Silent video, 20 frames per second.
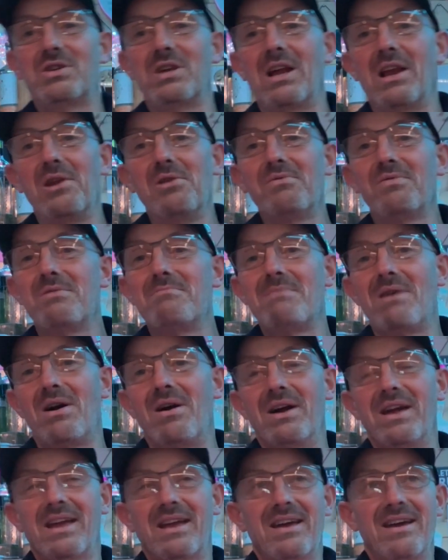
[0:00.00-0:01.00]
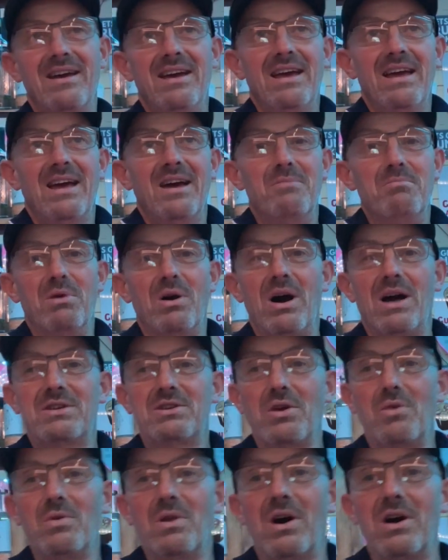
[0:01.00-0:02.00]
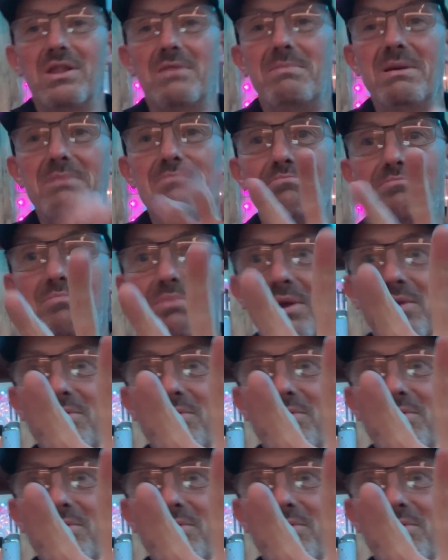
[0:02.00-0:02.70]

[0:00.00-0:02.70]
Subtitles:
I love the mic, but I don't like the big blue